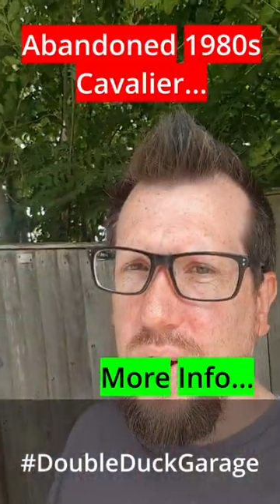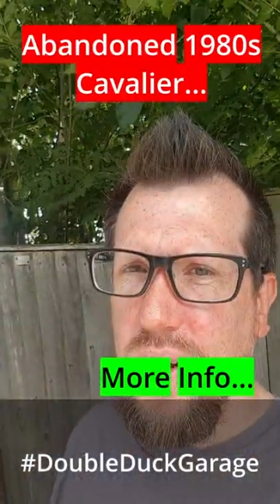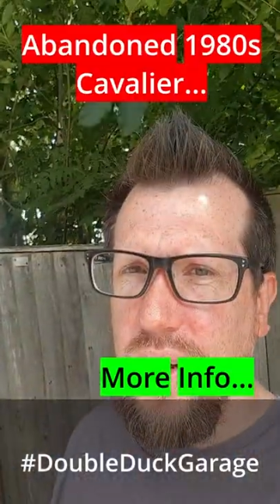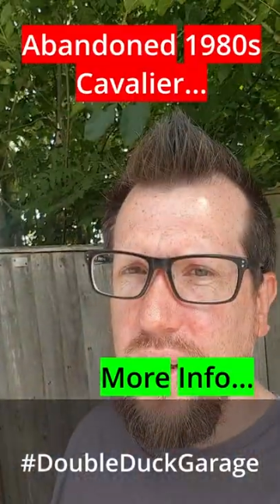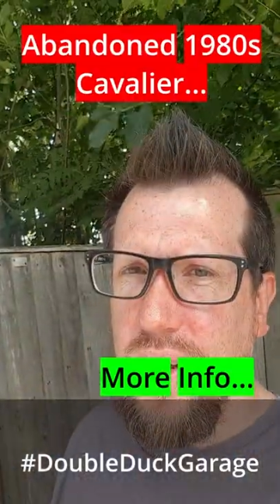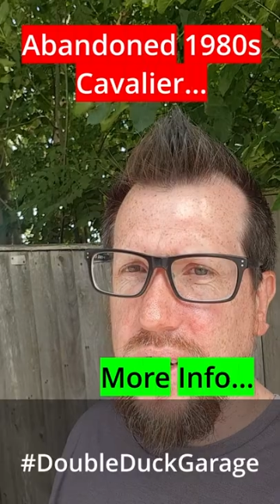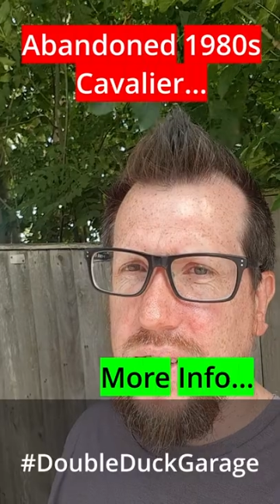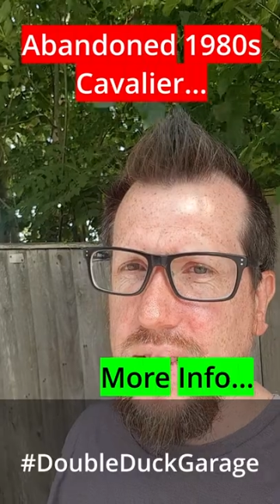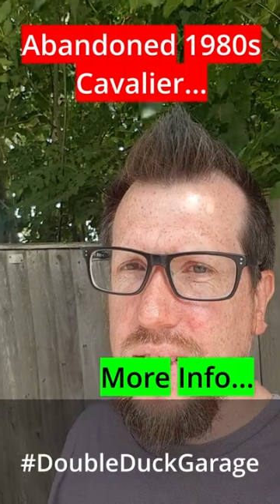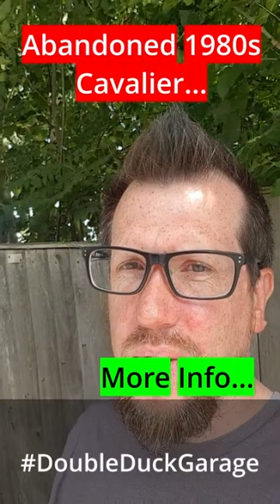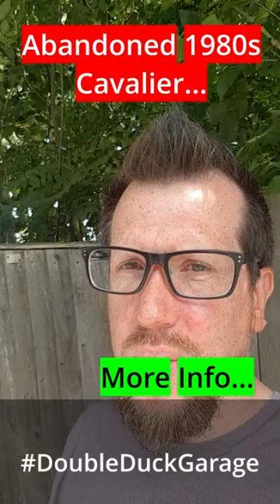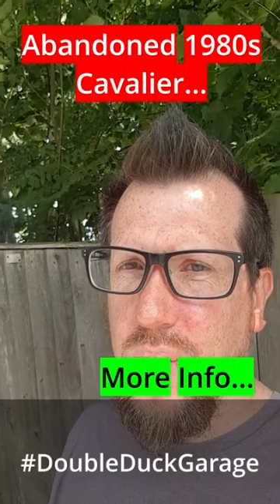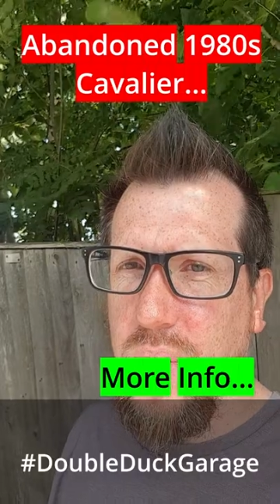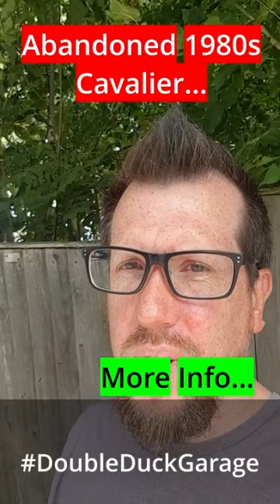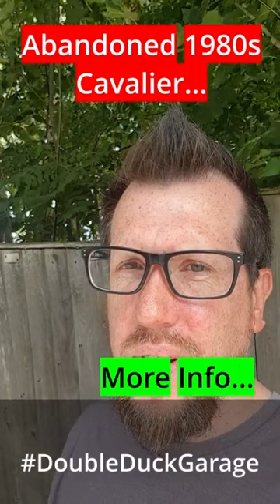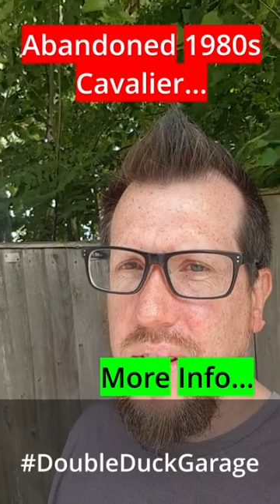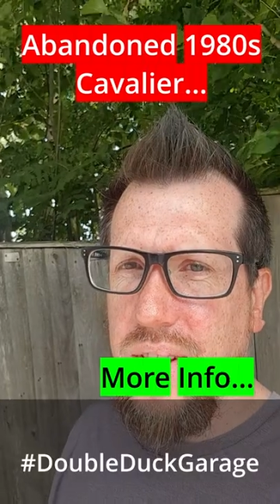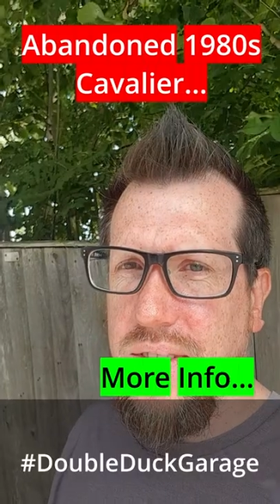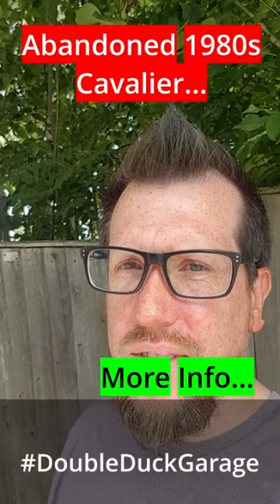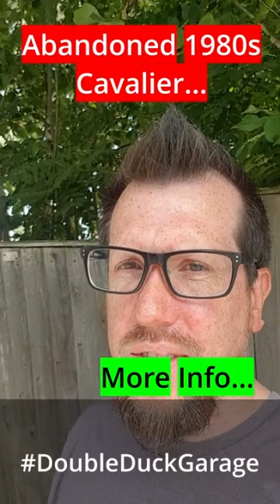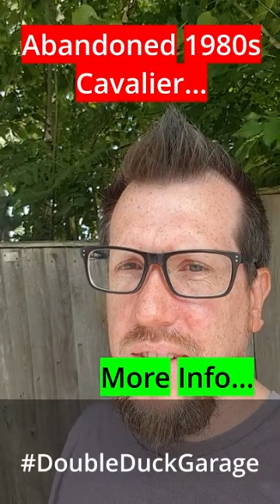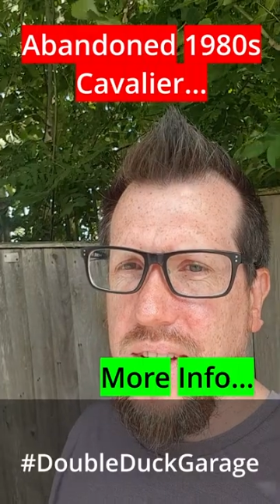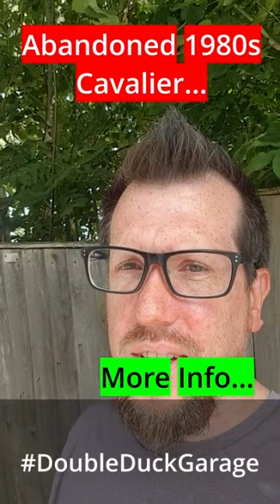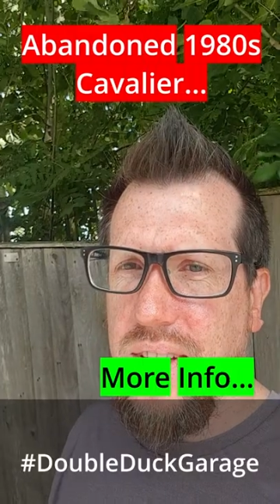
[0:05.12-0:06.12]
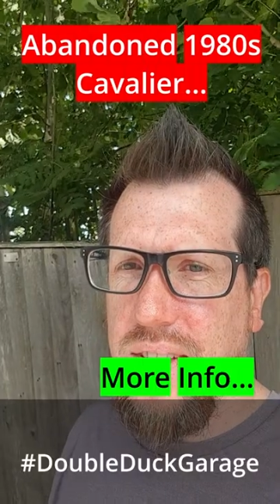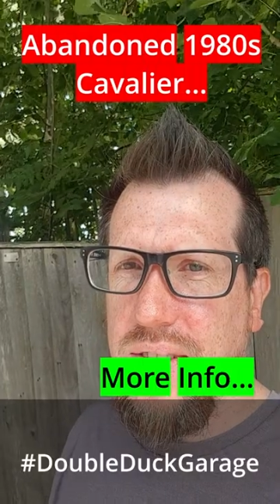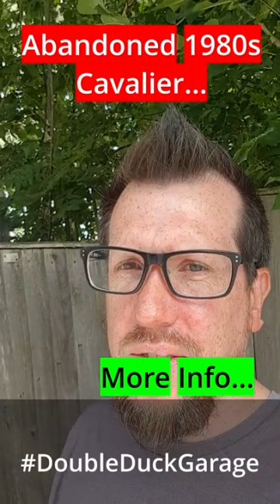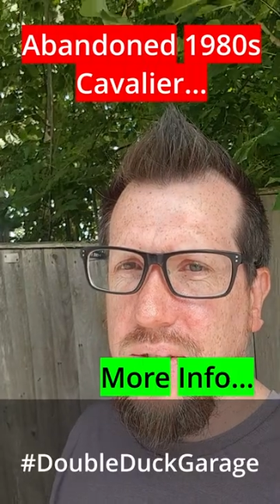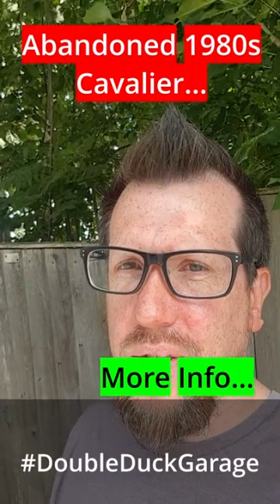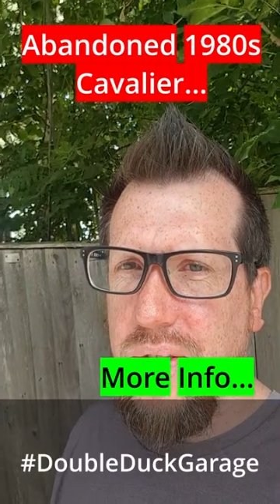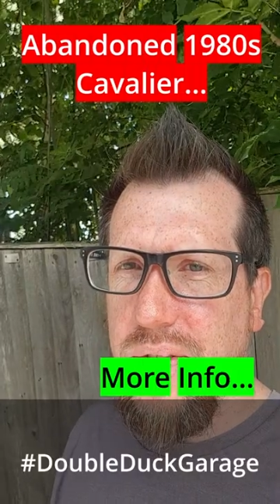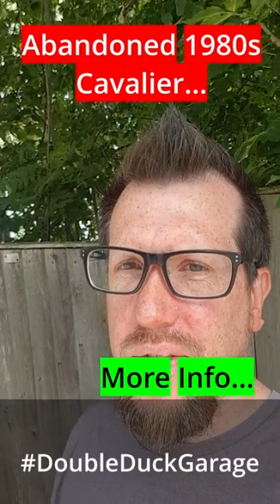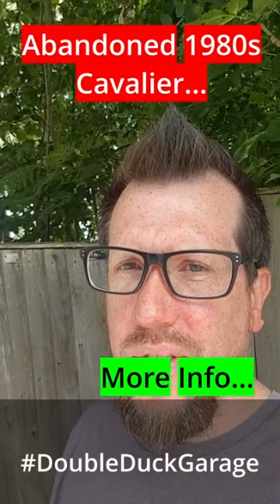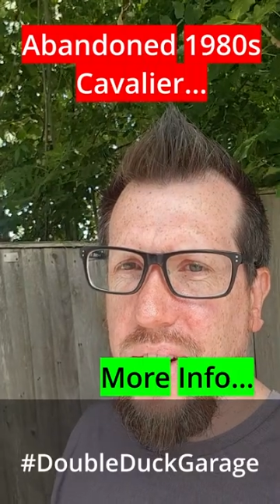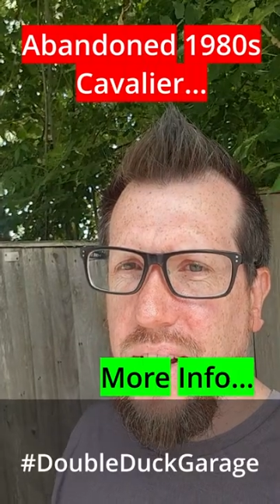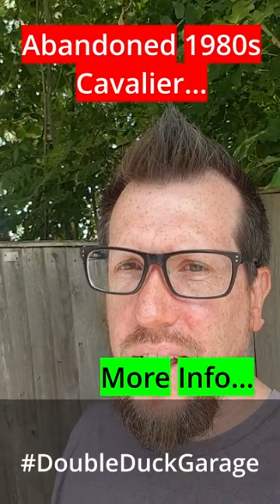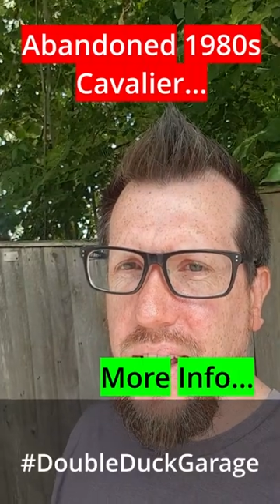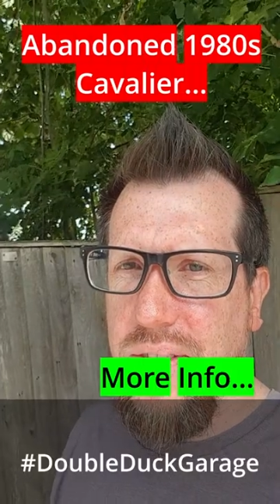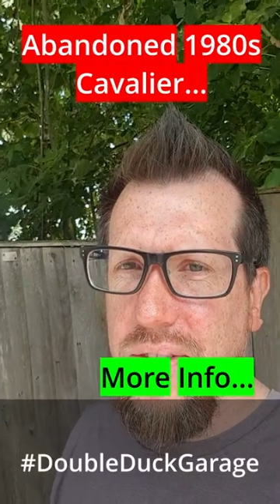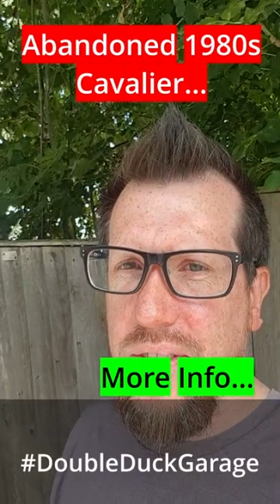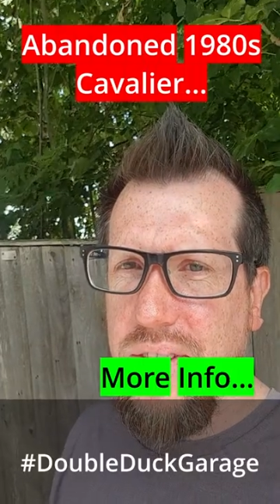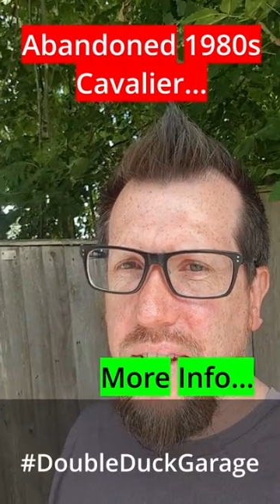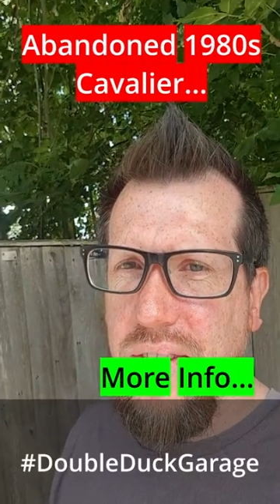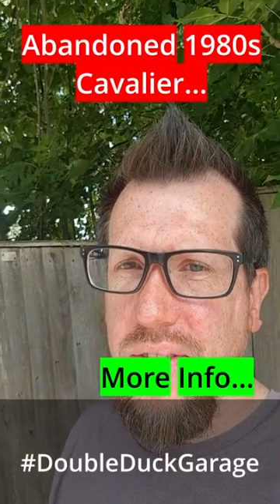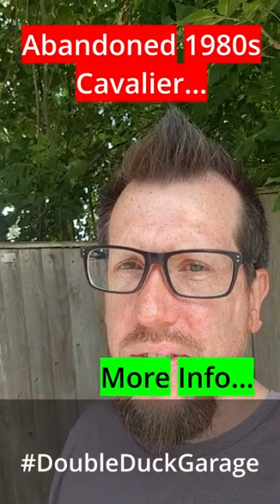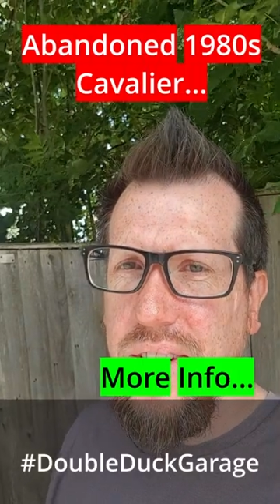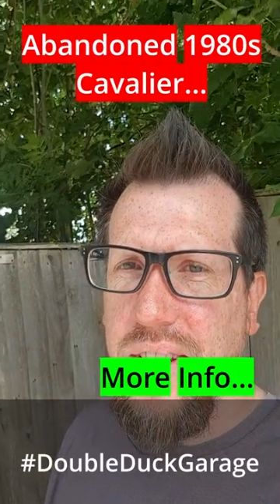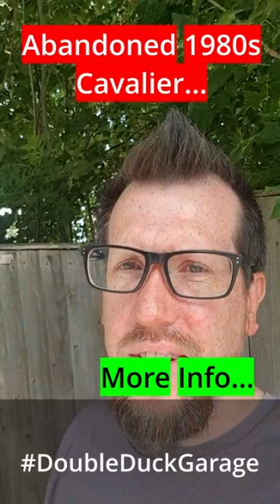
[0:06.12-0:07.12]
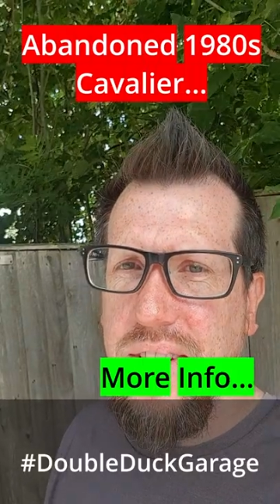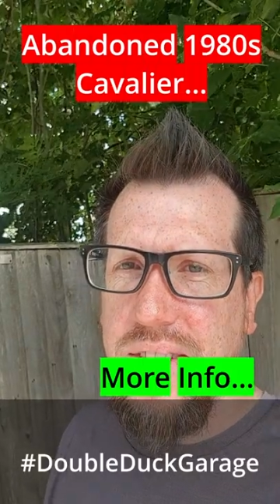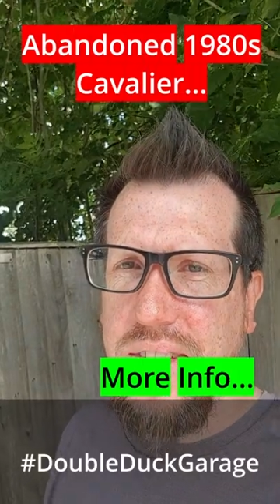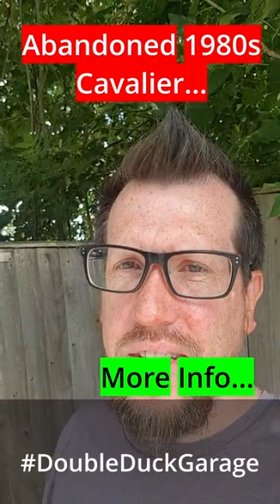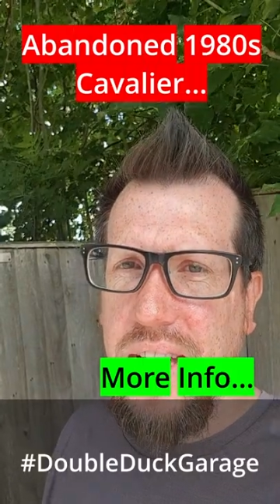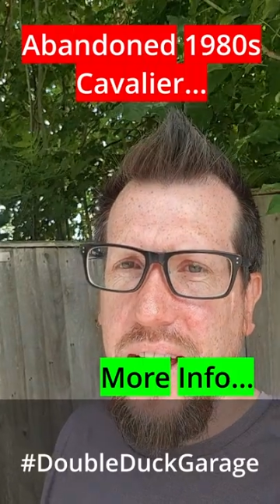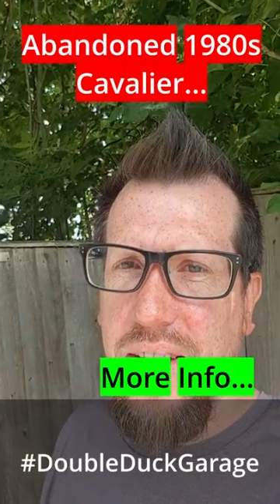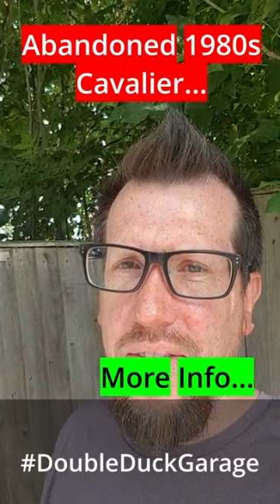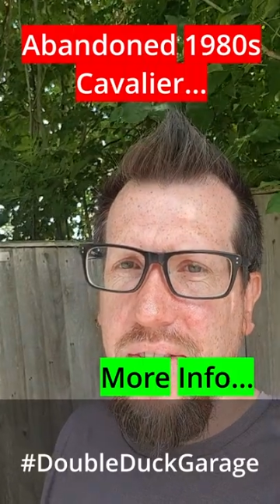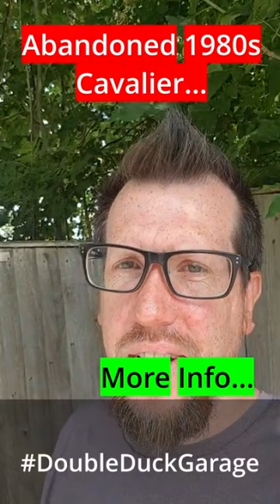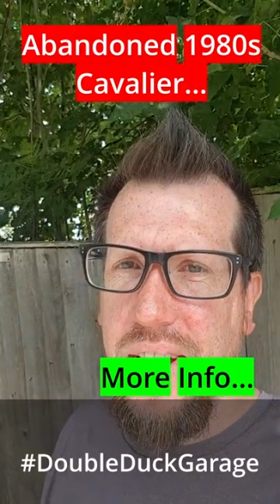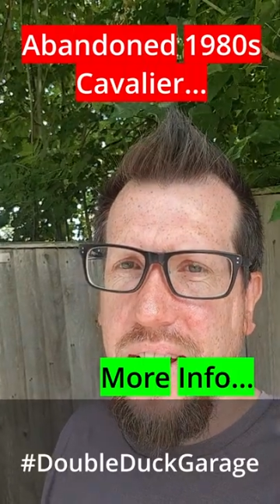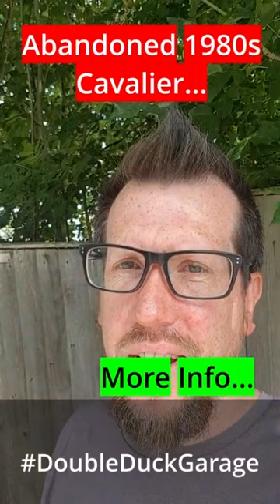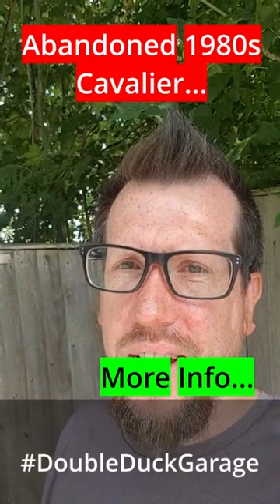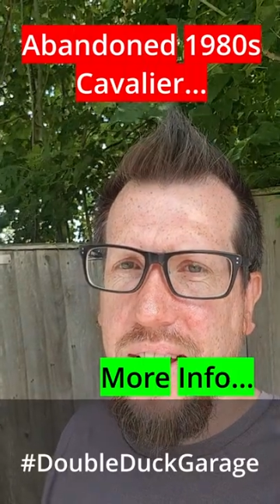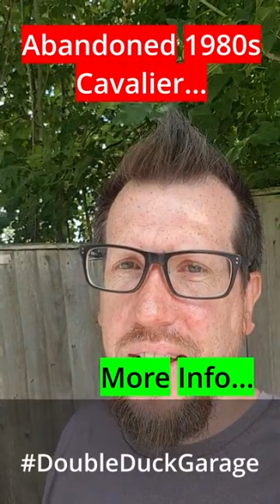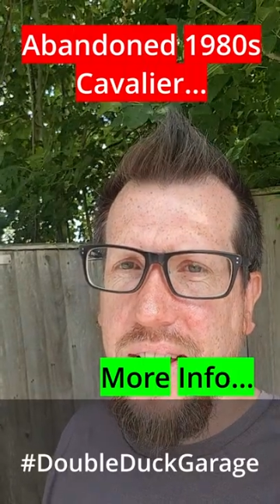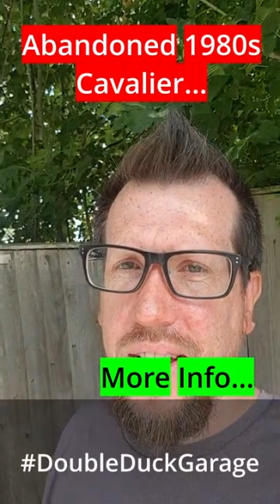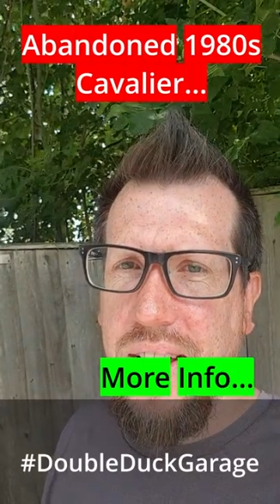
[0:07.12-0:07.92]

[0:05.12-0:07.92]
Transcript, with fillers: look, see what we can see, see if we can find out if it definitely is a Cavalier.